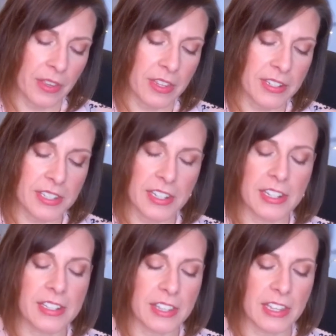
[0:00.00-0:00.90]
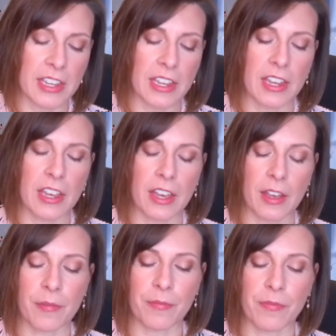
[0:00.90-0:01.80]
This is the
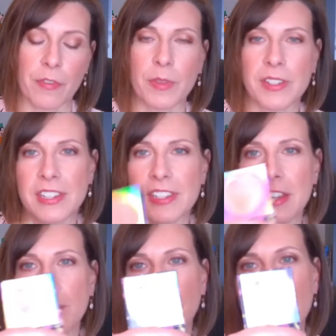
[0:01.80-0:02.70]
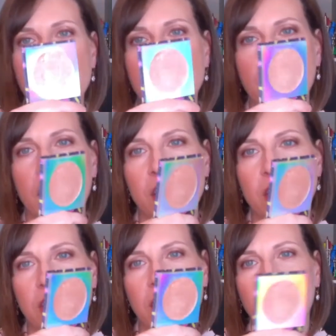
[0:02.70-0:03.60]
um, from the Disney Villains
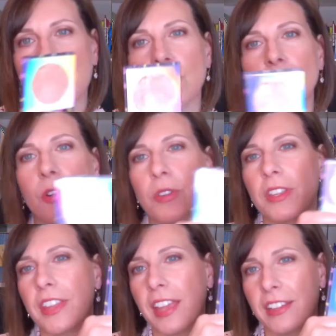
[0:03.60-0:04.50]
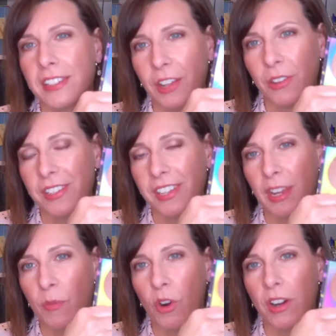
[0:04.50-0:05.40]
collection. I don't know that they sell this
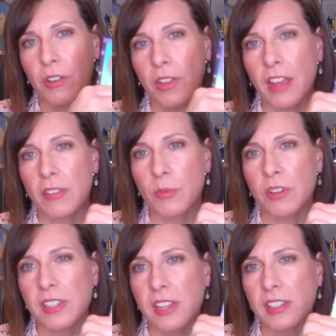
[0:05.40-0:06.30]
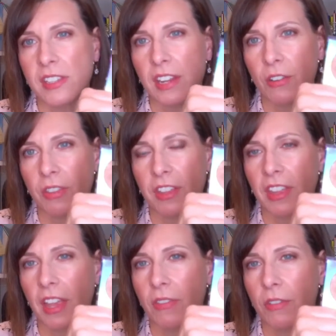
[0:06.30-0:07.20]
anymore. I know they have the princesses. I don't think
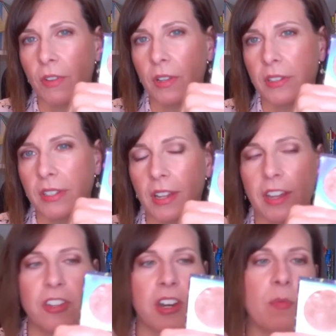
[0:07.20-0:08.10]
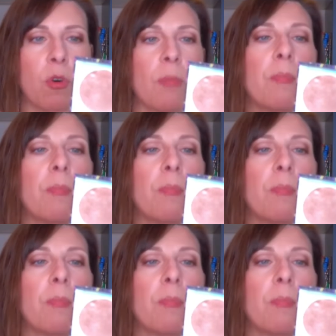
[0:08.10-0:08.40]
they have the villains collection anymore.